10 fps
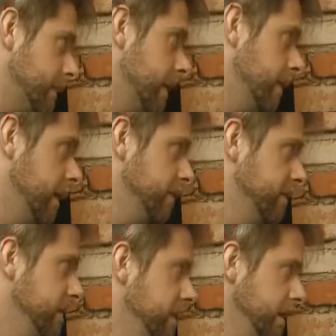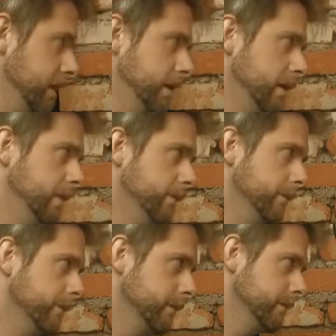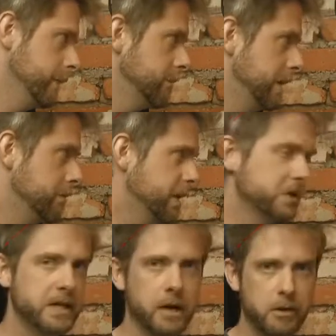I see it being mentioned now.